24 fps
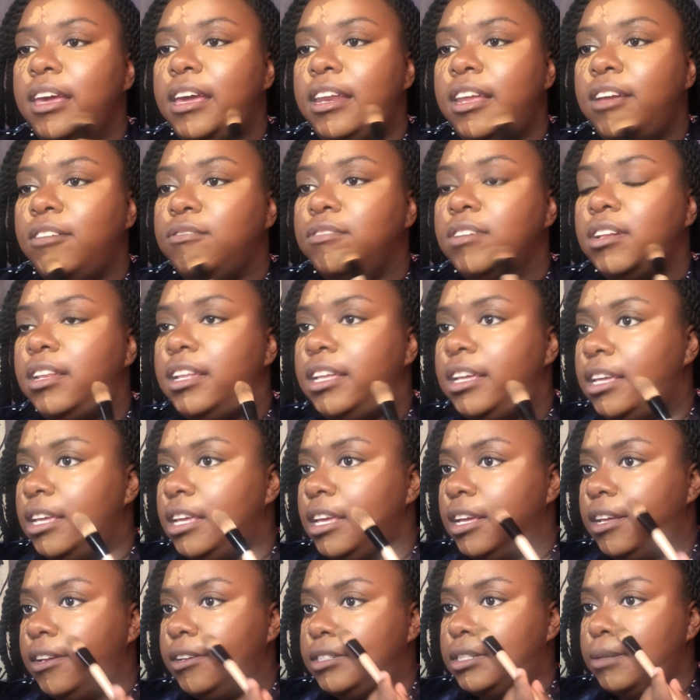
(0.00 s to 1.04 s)
and it really
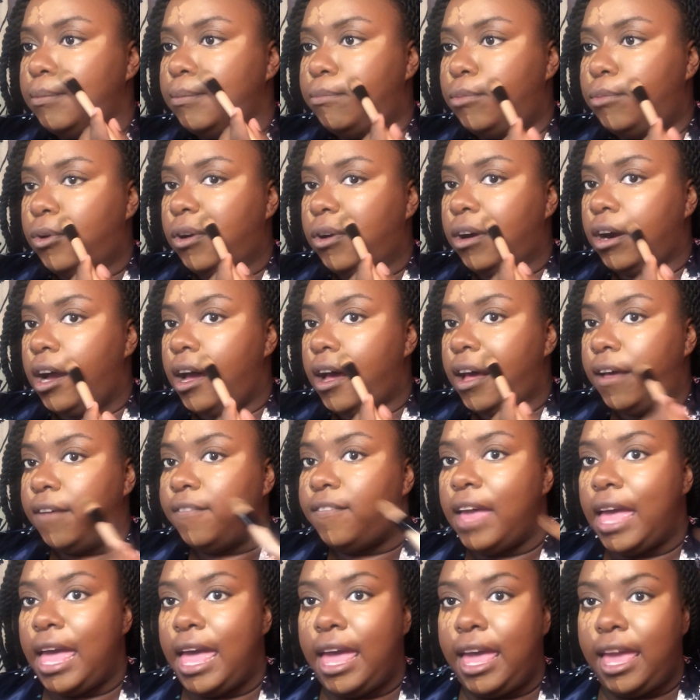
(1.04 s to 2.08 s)
gives more of
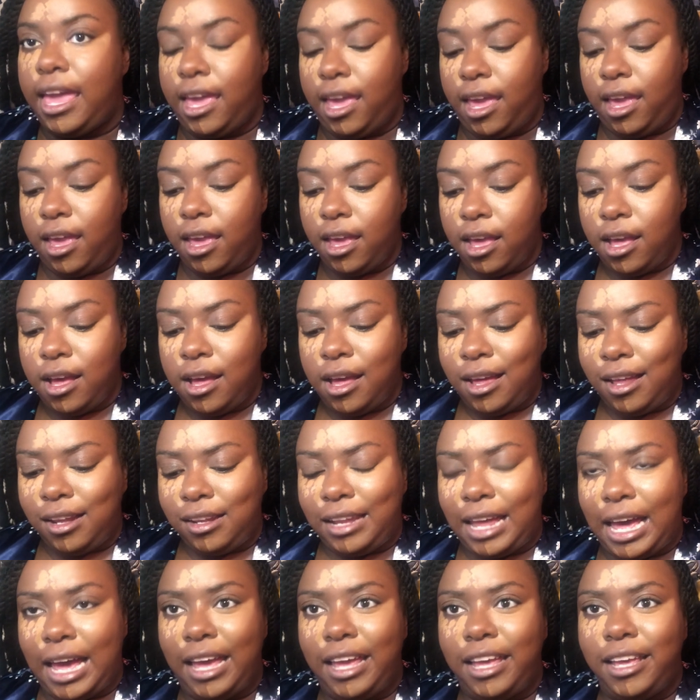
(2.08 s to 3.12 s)
a
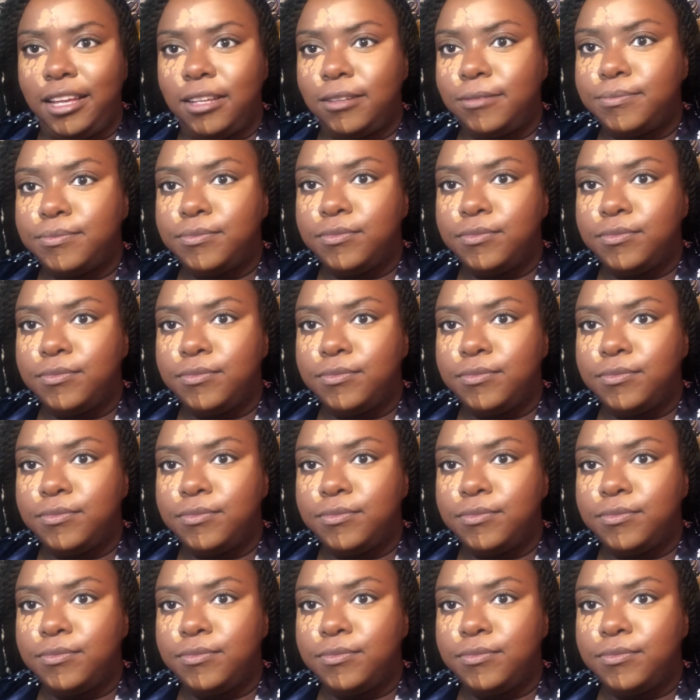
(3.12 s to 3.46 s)
like